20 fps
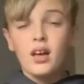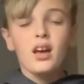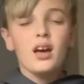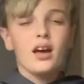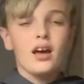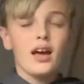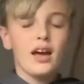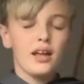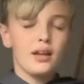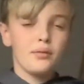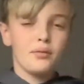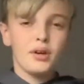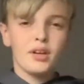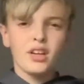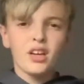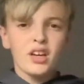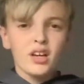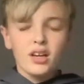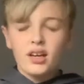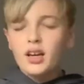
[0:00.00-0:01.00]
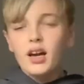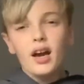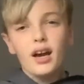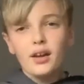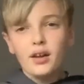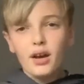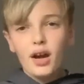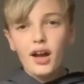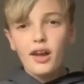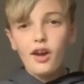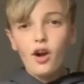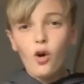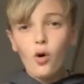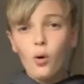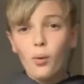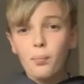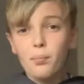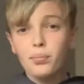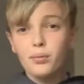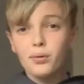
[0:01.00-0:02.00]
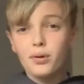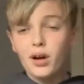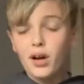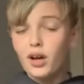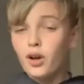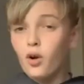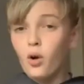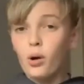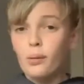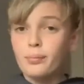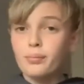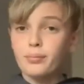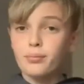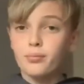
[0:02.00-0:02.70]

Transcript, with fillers: anyway, I I hope I hope